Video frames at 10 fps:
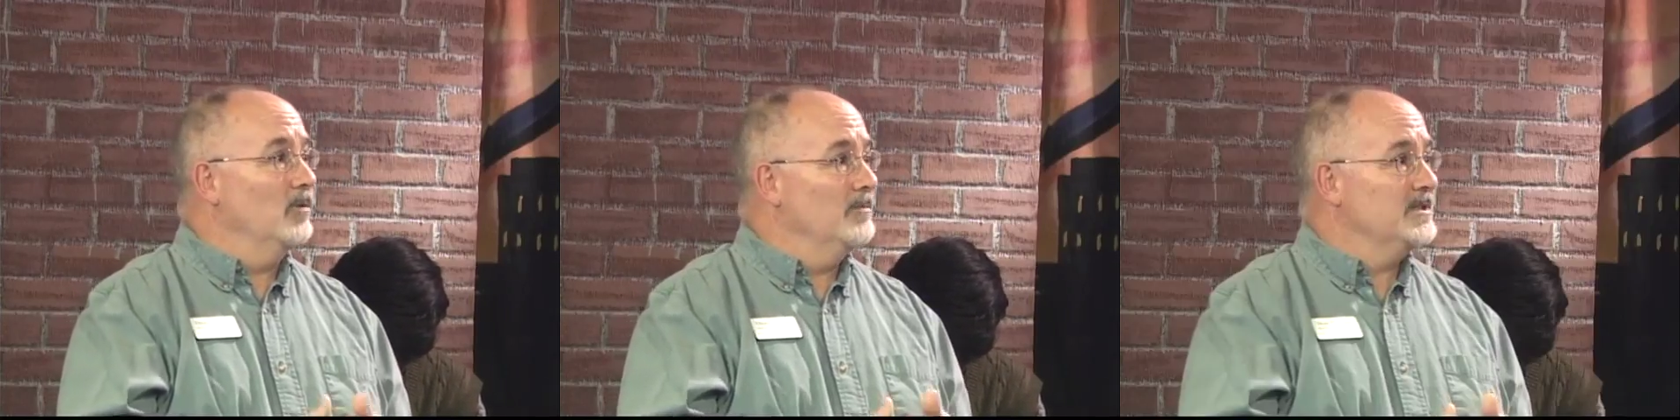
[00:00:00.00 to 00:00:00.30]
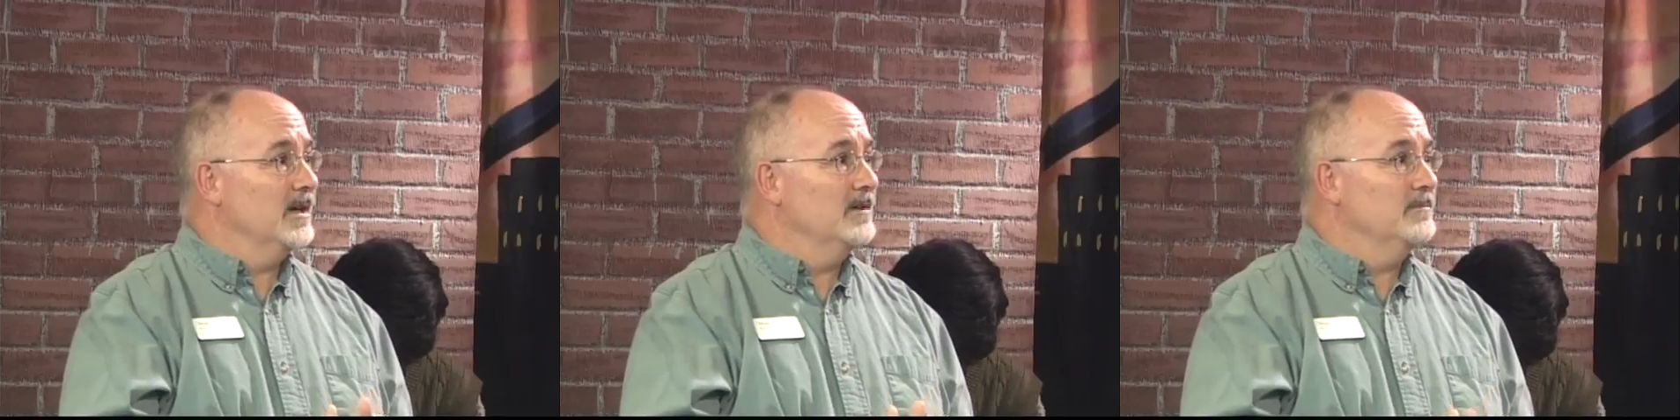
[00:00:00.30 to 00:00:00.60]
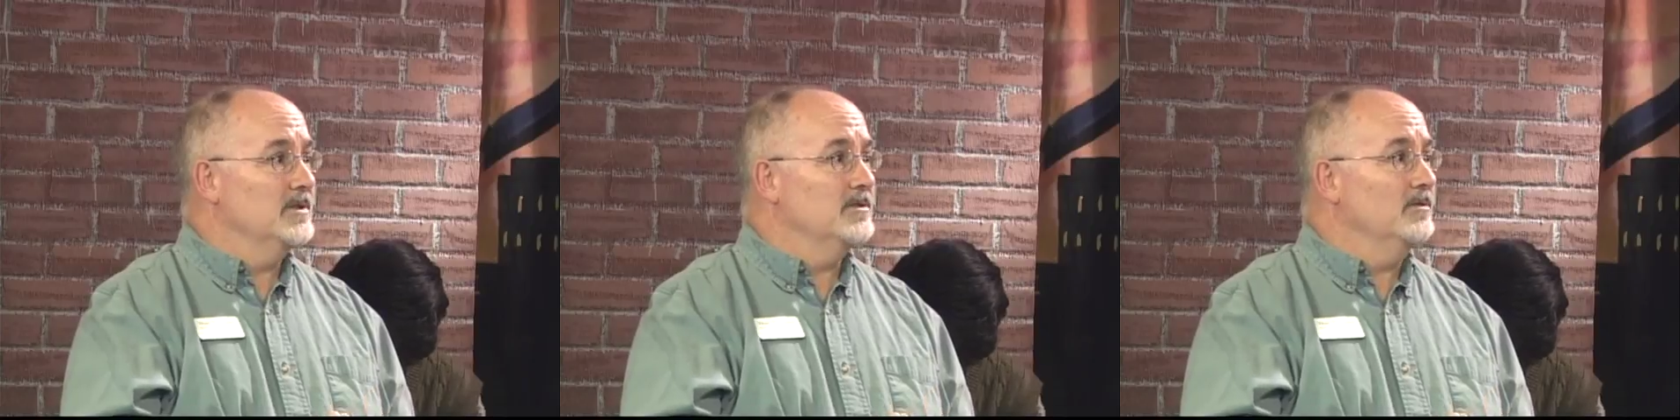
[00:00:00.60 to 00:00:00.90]
website,
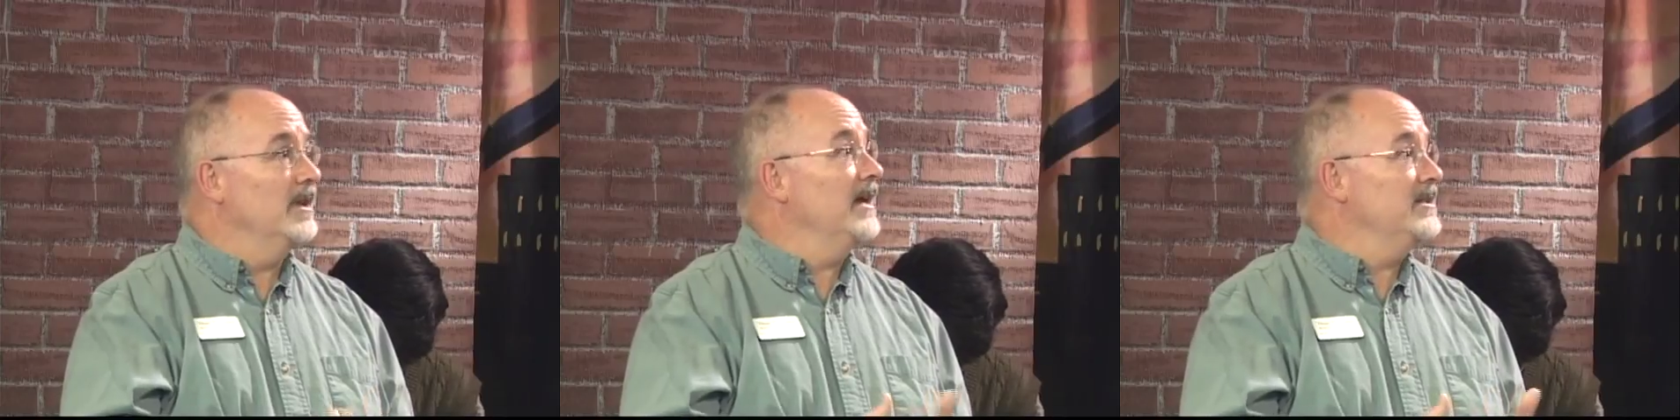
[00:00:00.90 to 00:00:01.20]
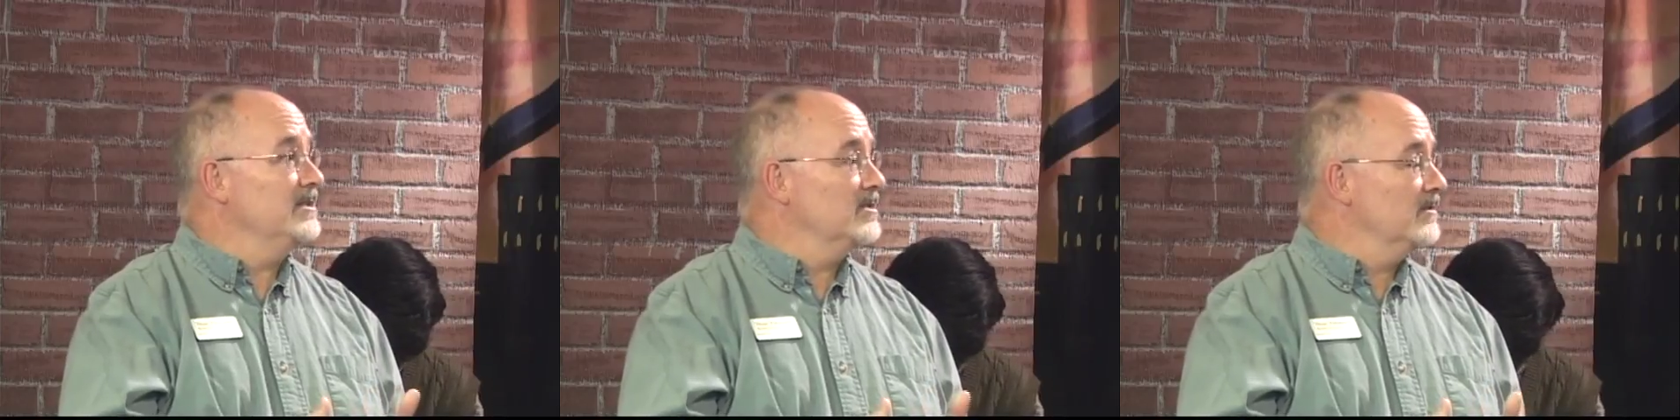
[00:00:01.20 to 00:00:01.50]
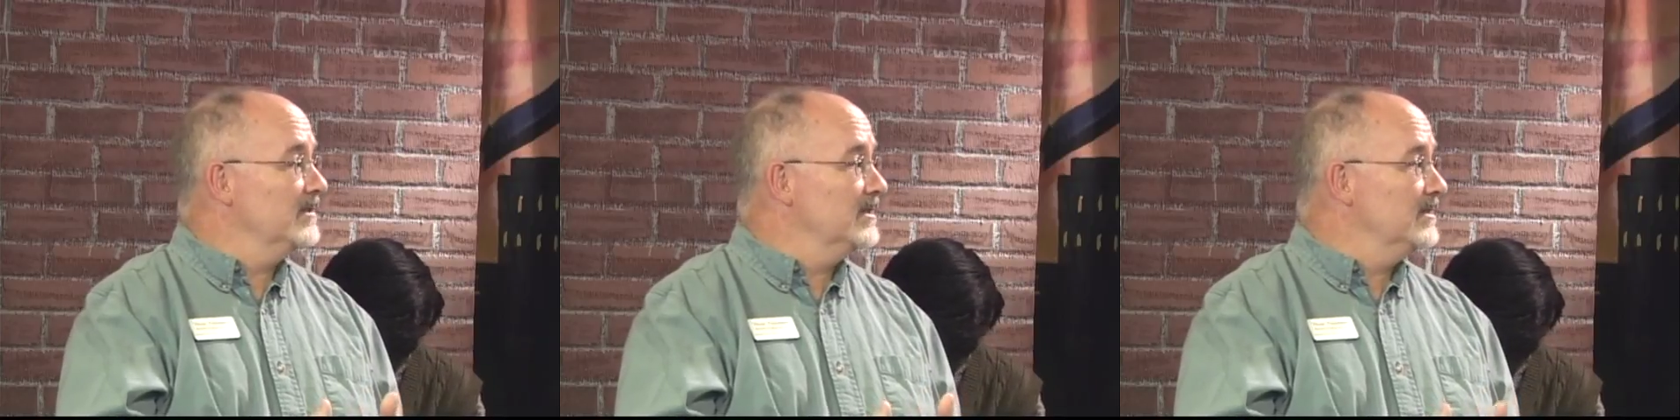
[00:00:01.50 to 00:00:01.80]

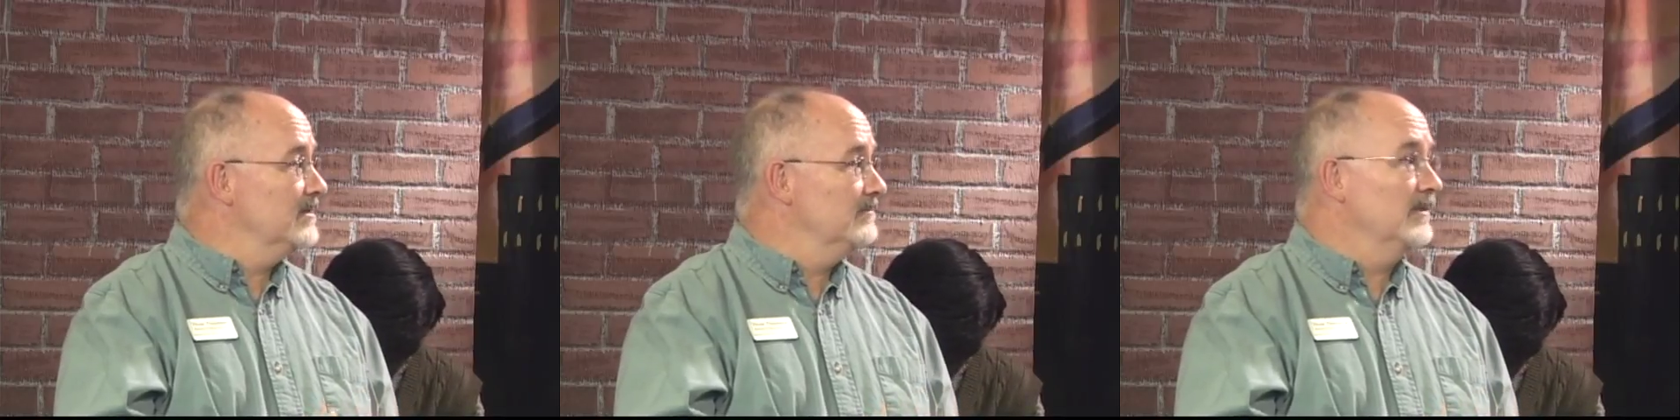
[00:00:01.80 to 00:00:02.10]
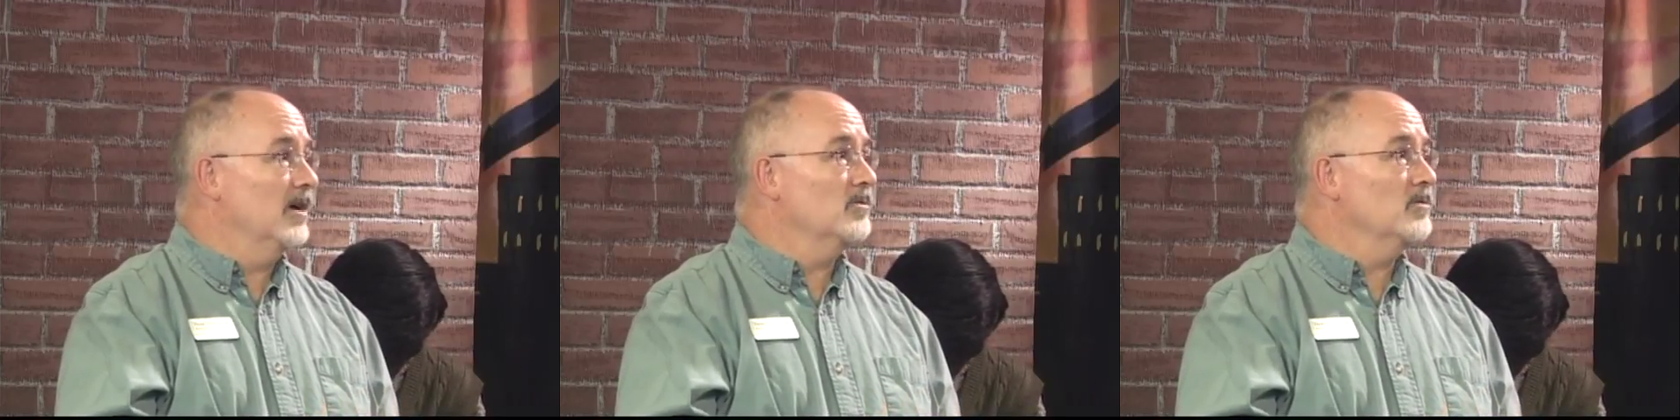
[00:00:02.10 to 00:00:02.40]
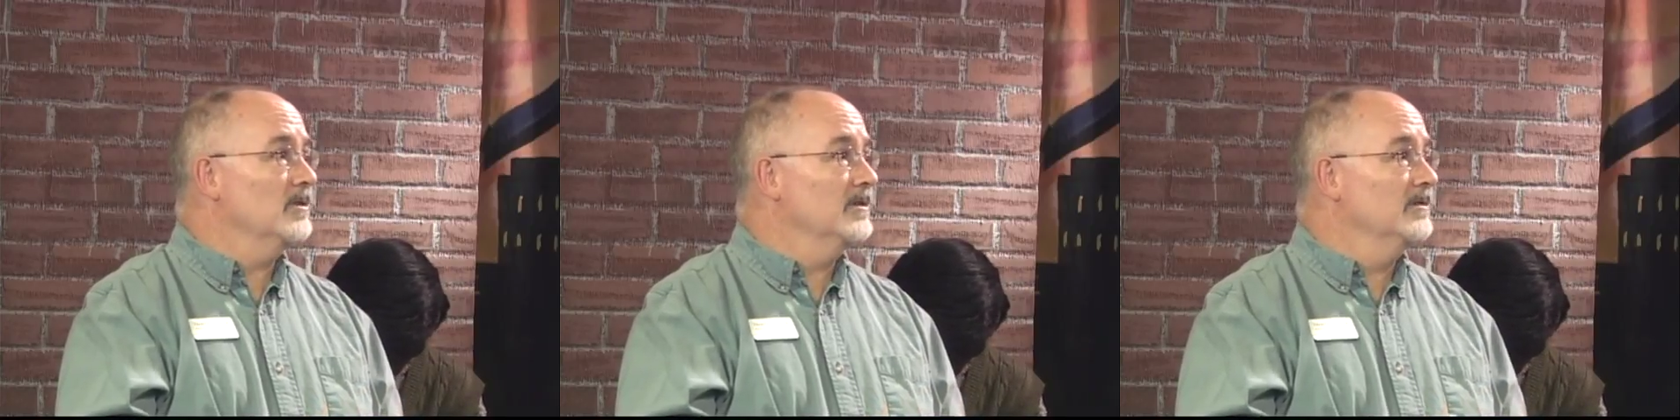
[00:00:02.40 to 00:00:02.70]
missoulaagingservices.org.